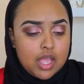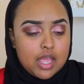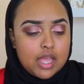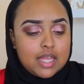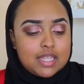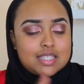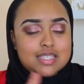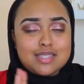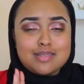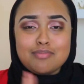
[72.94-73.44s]

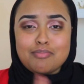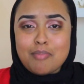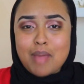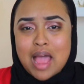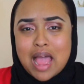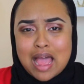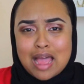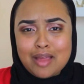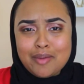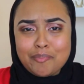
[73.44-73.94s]
It's
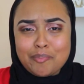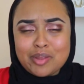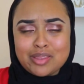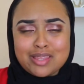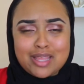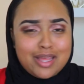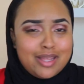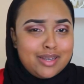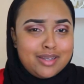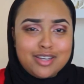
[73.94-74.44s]
matte, but
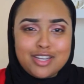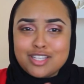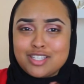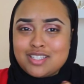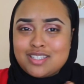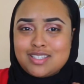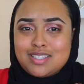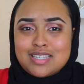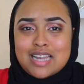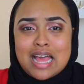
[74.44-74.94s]
then
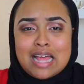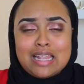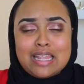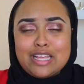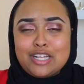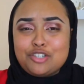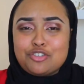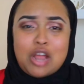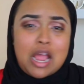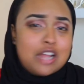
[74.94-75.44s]
it's not
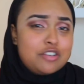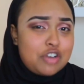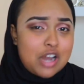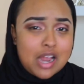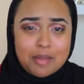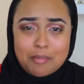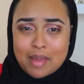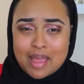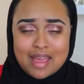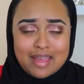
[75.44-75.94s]
like dry
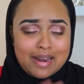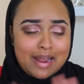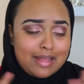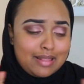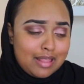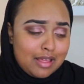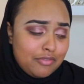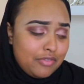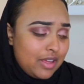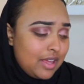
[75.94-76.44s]
matte. I
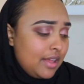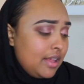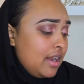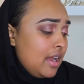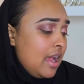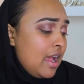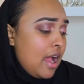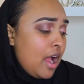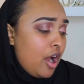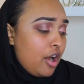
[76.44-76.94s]
love it.
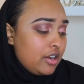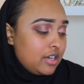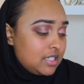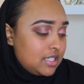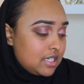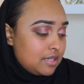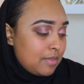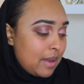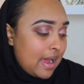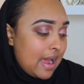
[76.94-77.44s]
I already
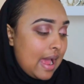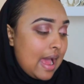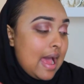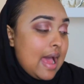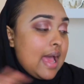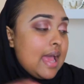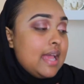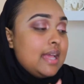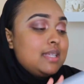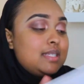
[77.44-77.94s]
did my
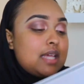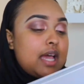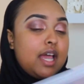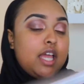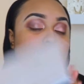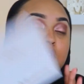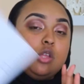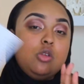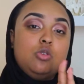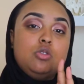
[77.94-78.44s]
eyes. I
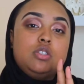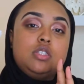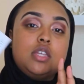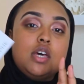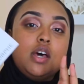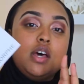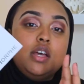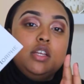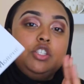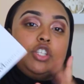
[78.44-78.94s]
used
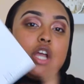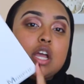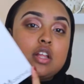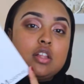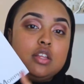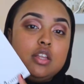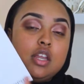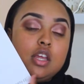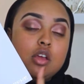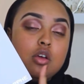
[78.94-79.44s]
the
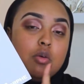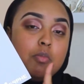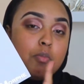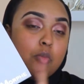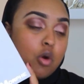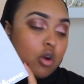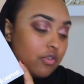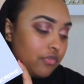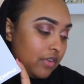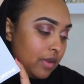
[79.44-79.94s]
Jaclyn
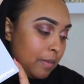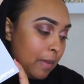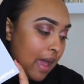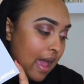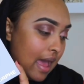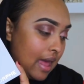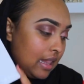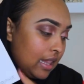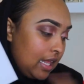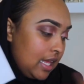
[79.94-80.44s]
Morphe
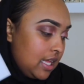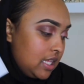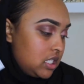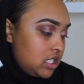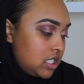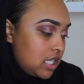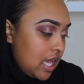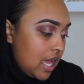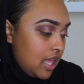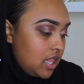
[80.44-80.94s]

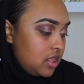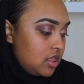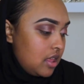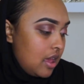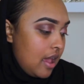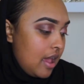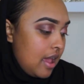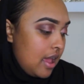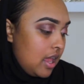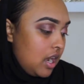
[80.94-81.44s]
palette, and
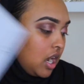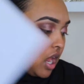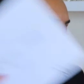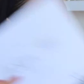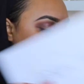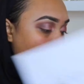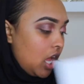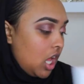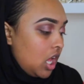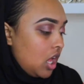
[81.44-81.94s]
then
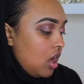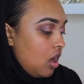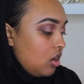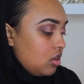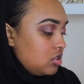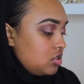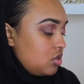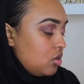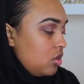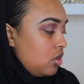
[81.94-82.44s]
I
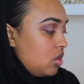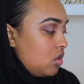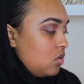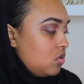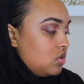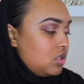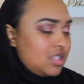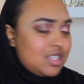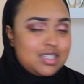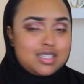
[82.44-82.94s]
also
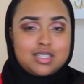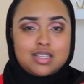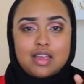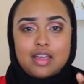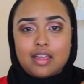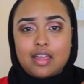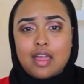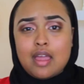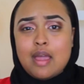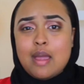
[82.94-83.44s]
used this
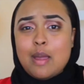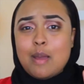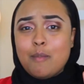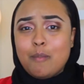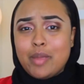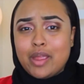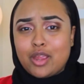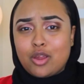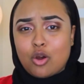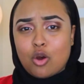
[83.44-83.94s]
like
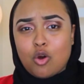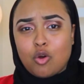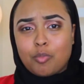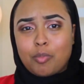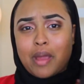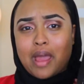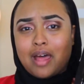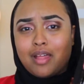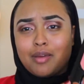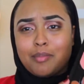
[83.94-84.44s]
Make Your Own
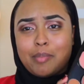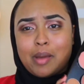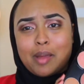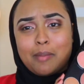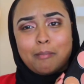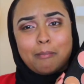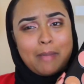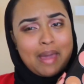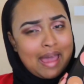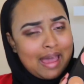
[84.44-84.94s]
palette by
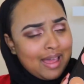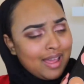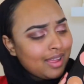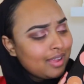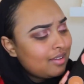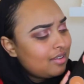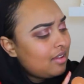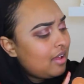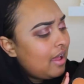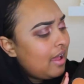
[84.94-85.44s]

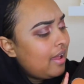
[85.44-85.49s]
MAC.